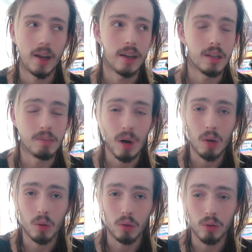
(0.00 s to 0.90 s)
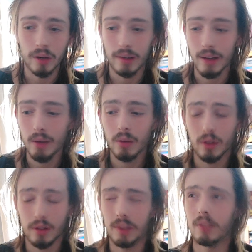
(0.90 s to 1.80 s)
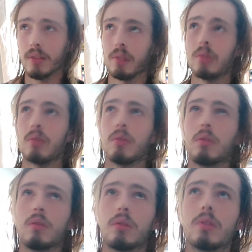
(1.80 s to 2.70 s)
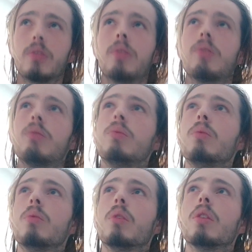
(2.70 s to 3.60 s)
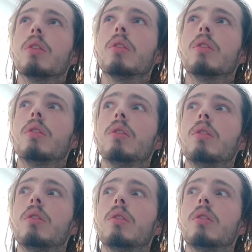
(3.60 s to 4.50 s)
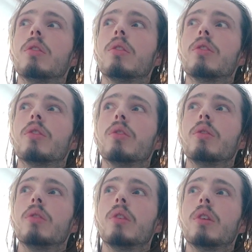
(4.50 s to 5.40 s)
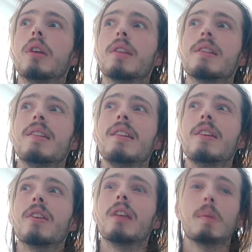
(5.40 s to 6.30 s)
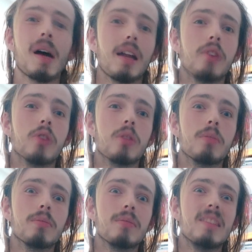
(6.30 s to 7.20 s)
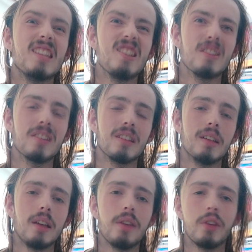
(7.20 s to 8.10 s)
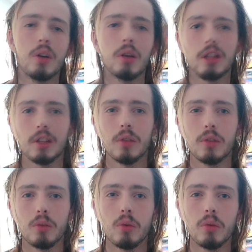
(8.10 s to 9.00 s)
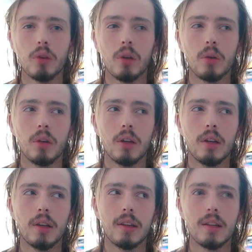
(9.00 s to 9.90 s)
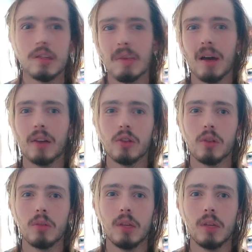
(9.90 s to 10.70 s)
You might want to write it out. 2 1 2. It's nearly a palindrome. Nearly. If you don't include the root note, then it's a palindrome.